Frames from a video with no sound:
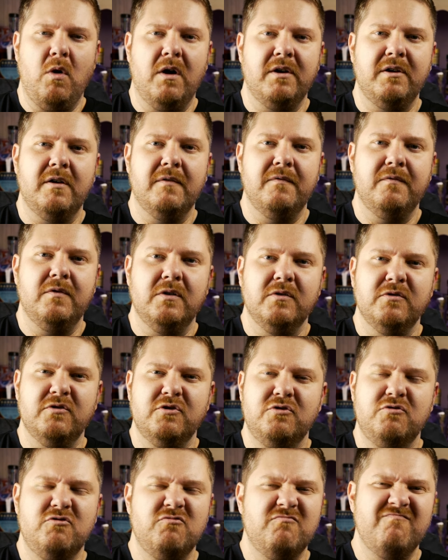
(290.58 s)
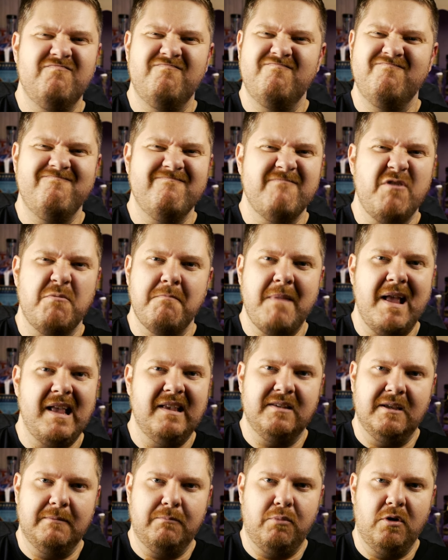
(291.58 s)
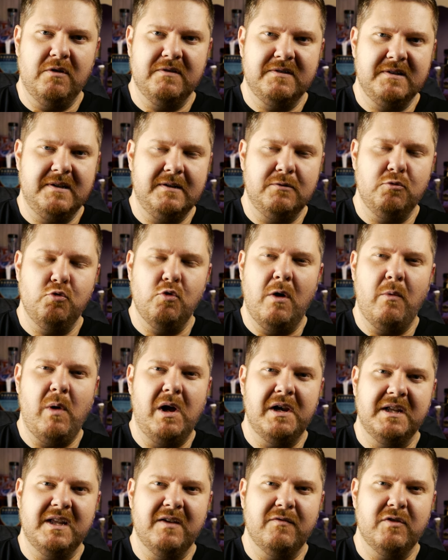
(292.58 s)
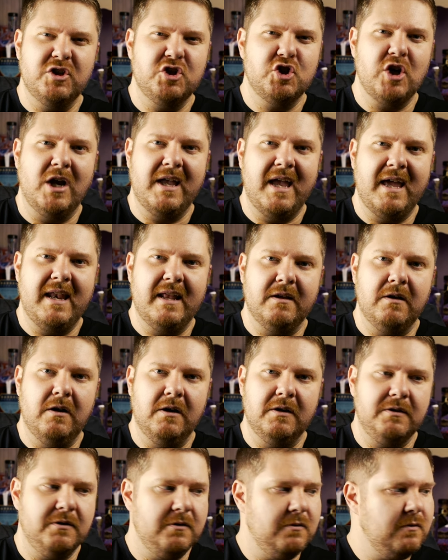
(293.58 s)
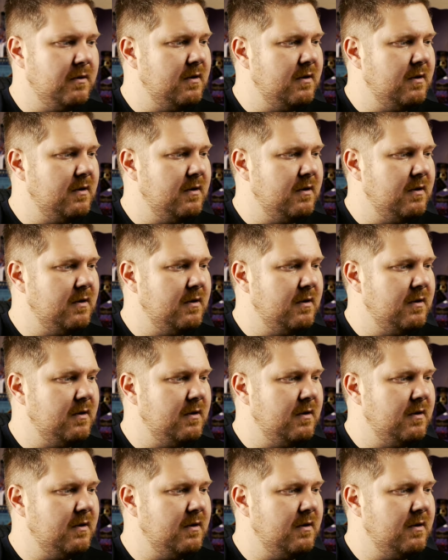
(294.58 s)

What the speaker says: wonderful, amazing person who I want to give a gigantic hug to.